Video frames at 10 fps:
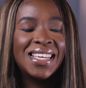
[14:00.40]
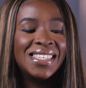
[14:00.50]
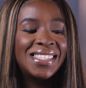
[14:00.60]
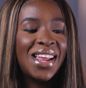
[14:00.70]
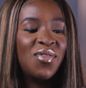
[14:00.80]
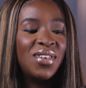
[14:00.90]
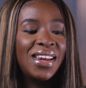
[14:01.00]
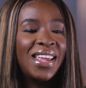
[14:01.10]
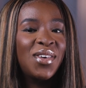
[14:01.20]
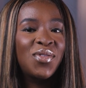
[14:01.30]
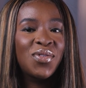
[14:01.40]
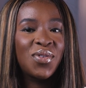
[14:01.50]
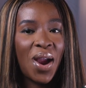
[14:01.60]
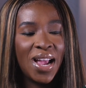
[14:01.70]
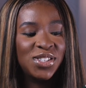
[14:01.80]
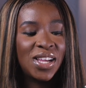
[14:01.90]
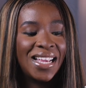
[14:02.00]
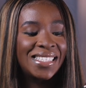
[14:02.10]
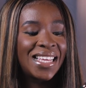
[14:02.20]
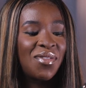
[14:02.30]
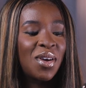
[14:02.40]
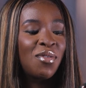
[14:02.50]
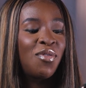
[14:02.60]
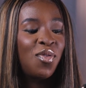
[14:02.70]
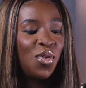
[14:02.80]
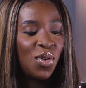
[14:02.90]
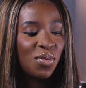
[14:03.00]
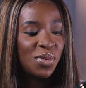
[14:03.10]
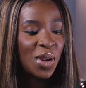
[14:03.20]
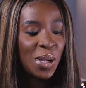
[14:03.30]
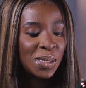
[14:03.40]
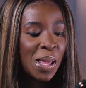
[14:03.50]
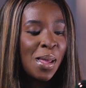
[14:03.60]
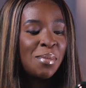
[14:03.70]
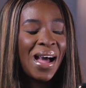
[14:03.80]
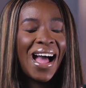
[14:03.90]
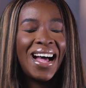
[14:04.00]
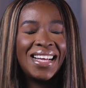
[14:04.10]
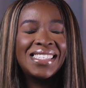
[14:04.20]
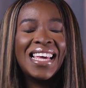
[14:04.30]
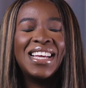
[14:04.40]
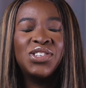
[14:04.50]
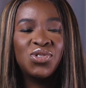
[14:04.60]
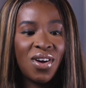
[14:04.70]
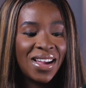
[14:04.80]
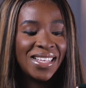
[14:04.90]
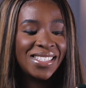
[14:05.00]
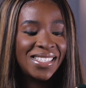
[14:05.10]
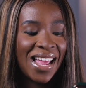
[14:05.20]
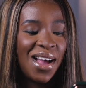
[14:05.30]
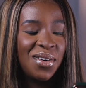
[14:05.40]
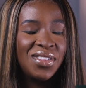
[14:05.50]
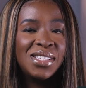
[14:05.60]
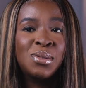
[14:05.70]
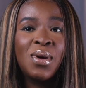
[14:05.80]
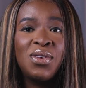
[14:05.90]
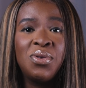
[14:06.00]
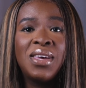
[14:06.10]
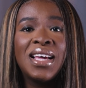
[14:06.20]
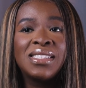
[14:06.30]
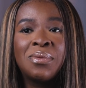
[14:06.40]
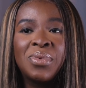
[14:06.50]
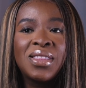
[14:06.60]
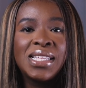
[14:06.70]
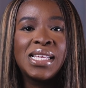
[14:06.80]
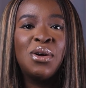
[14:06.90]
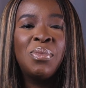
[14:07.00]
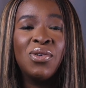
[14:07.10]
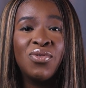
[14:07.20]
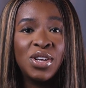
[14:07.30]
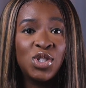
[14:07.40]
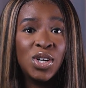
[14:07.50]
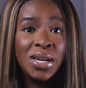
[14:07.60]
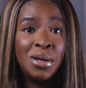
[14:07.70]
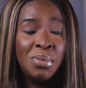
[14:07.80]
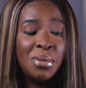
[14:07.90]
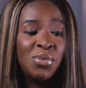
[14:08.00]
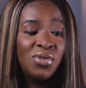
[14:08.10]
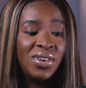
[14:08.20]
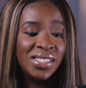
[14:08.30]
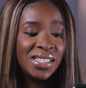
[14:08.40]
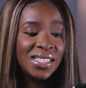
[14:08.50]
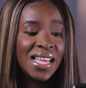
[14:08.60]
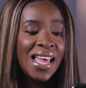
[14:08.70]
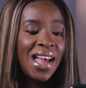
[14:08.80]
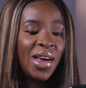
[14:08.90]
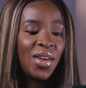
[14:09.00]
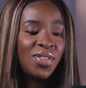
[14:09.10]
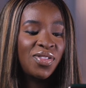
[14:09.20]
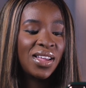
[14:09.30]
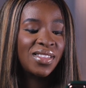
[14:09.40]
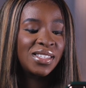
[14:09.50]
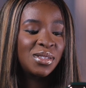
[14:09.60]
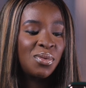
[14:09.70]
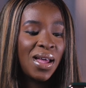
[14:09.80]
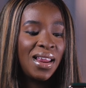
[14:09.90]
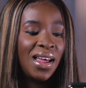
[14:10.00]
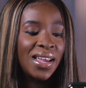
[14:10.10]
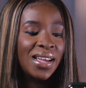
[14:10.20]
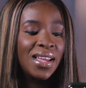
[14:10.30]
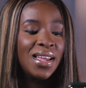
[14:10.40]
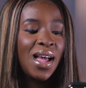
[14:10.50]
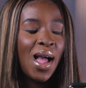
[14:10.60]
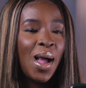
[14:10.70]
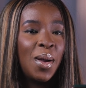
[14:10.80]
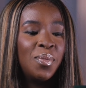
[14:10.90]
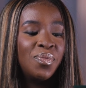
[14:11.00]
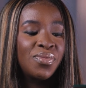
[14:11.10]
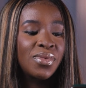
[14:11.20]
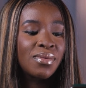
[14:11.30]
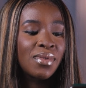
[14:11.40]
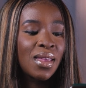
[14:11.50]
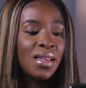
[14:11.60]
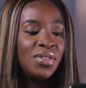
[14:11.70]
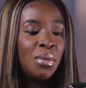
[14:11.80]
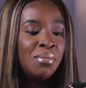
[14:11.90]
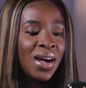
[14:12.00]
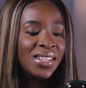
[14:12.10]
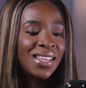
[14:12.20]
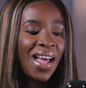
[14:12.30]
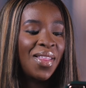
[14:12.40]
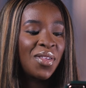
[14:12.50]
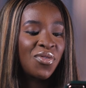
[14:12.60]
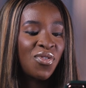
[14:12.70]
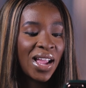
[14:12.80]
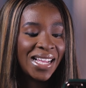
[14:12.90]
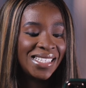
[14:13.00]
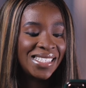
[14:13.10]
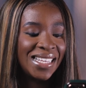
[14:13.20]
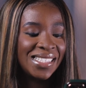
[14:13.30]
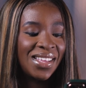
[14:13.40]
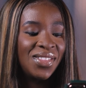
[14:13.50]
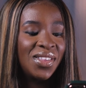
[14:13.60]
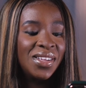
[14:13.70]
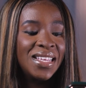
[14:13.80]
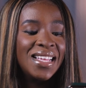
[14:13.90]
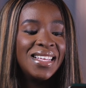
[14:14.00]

is definitely fresh. It's giving floral notes, but as it dries down, this is where you get something that's a little bit richer and a little bit more resinous. And I think this is where like the musk and the frankincense and the